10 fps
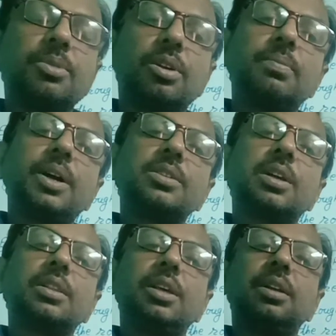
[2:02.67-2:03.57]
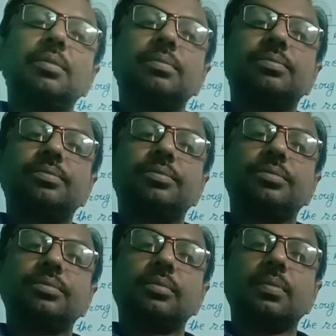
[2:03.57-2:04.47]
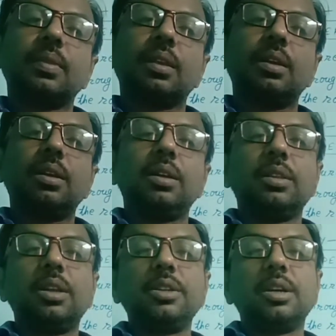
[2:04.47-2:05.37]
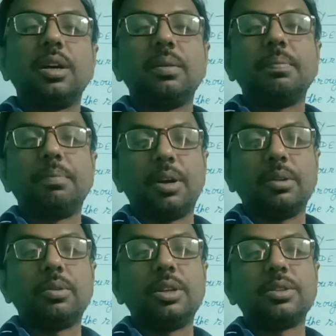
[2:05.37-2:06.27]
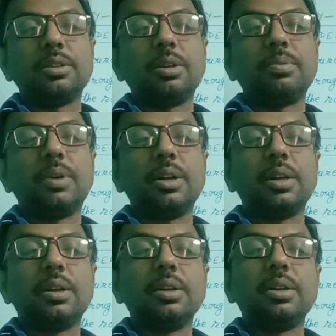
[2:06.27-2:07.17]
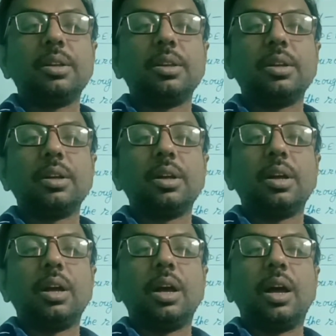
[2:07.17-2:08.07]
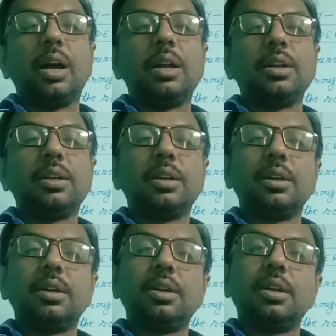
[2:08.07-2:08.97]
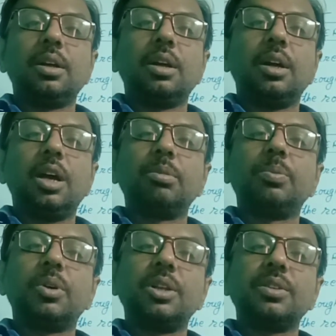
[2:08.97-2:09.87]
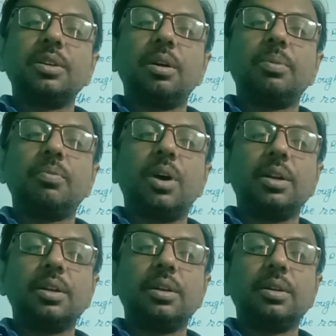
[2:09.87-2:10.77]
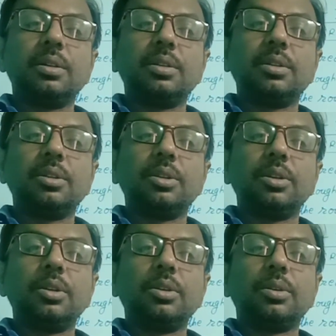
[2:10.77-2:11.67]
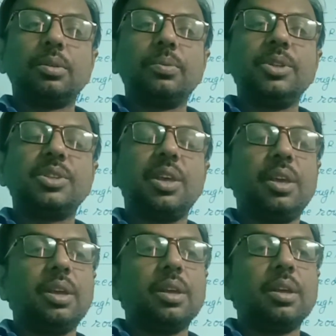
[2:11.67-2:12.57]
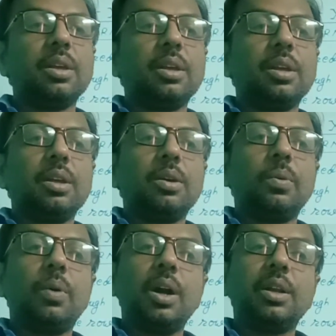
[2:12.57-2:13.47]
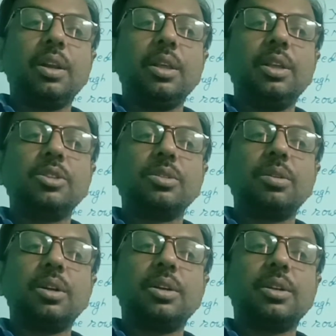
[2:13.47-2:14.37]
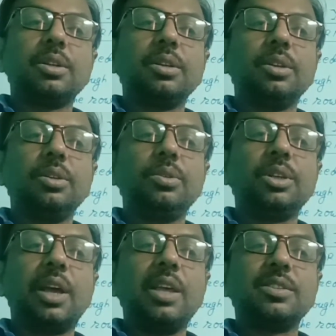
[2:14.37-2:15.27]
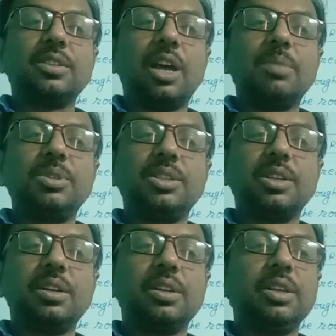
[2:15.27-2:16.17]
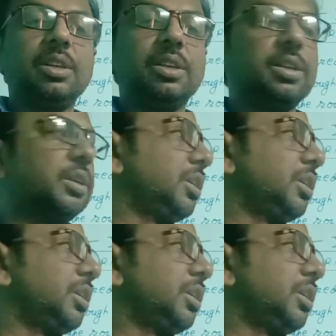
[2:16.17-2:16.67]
drawbacks are there. There is a percolation of water and evaporation of water. So we say water is not utilized efficiently